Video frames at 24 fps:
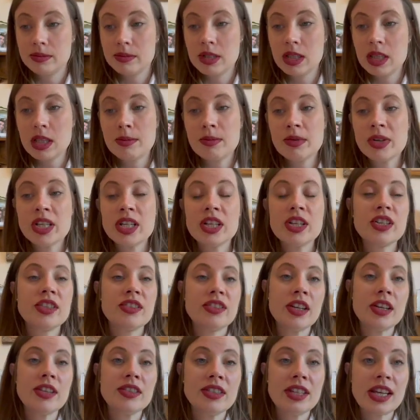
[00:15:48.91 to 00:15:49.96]
the British
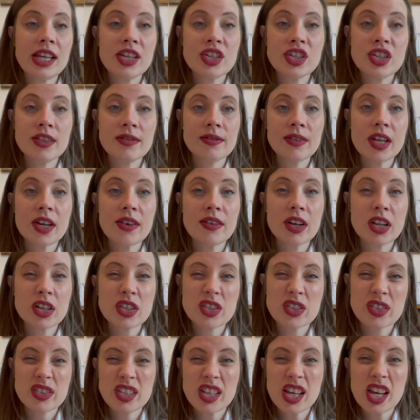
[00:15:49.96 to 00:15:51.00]
Association of
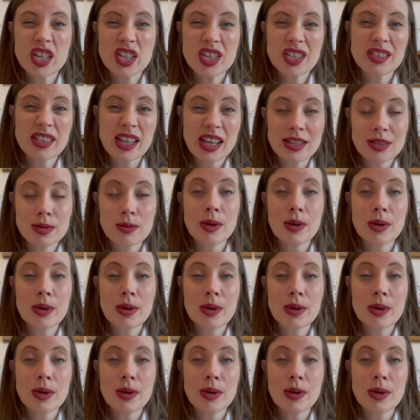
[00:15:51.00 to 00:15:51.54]
Urological Surgeons has a